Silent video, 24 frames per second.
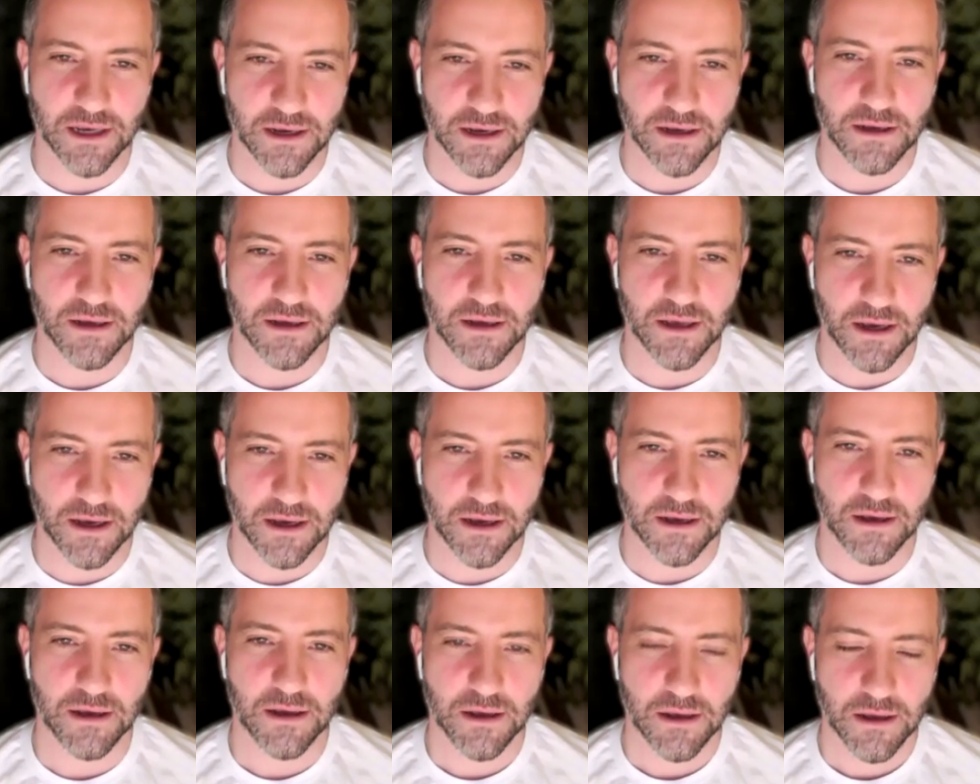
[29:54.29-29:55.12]
yeah, yeah.
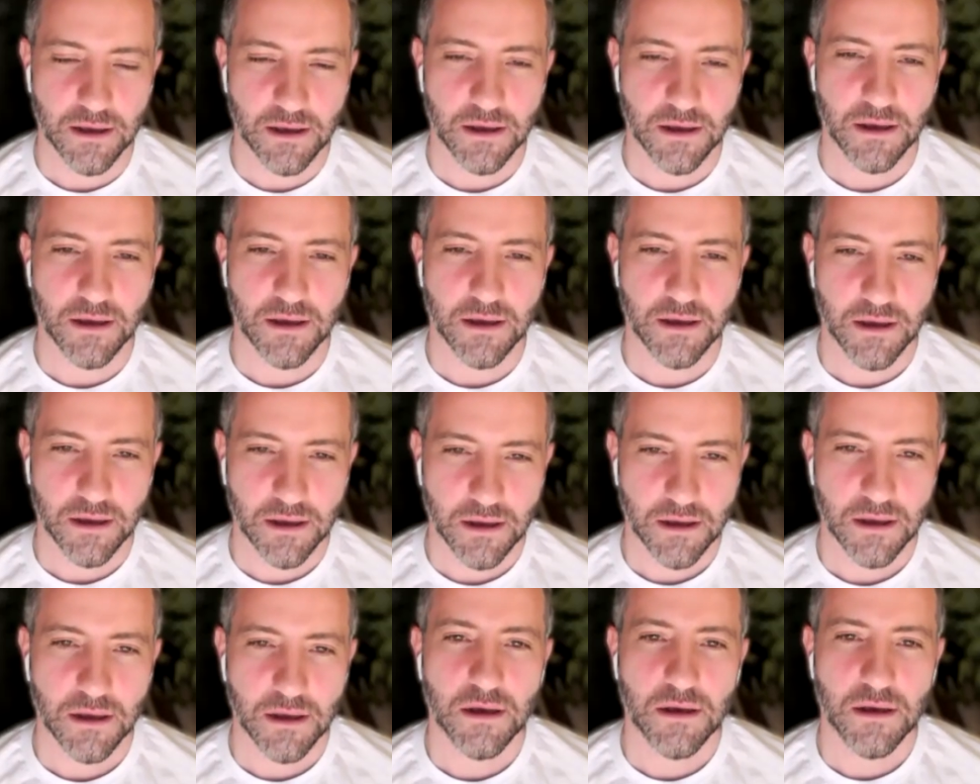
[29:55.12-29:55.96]
state of
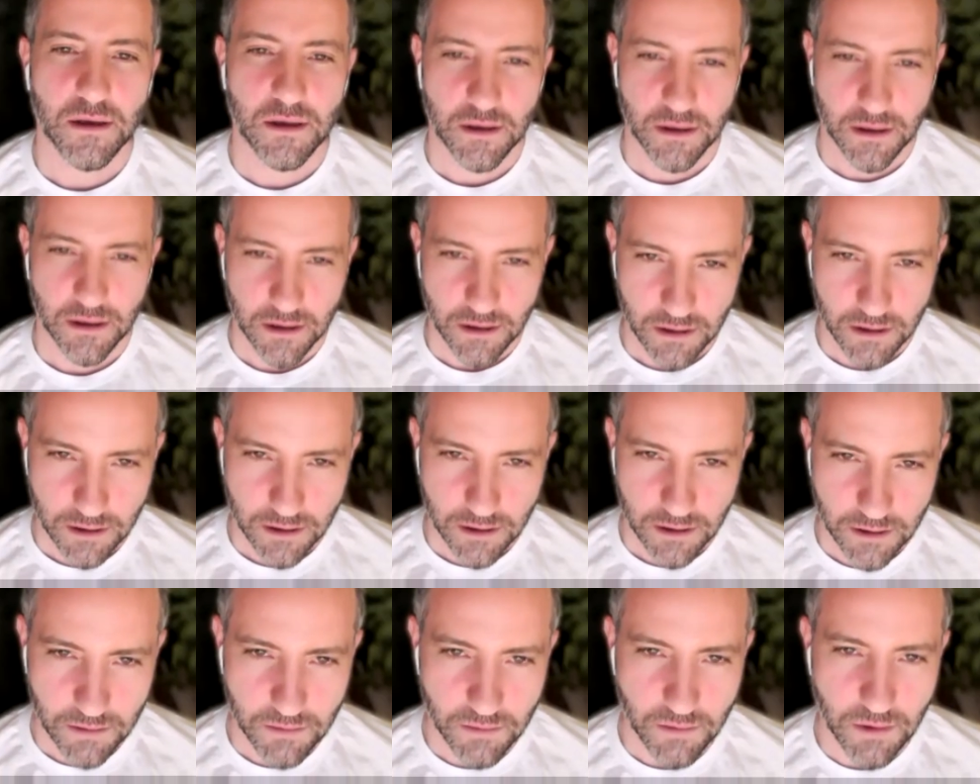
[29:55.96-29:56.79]
surrender.
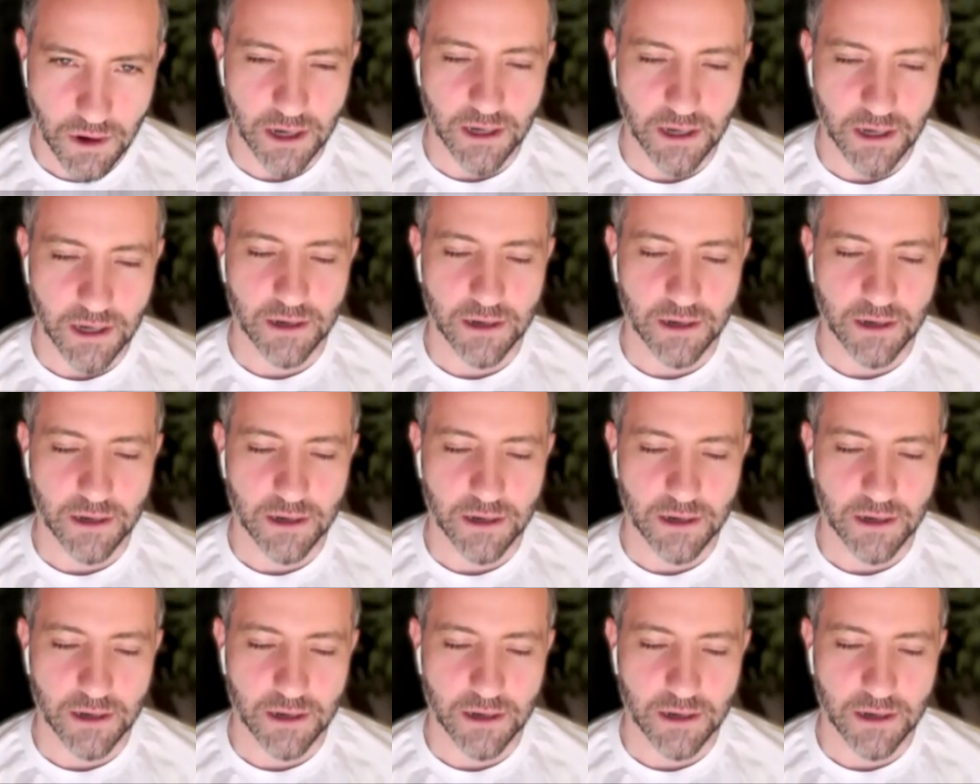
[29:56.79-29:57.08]
Right.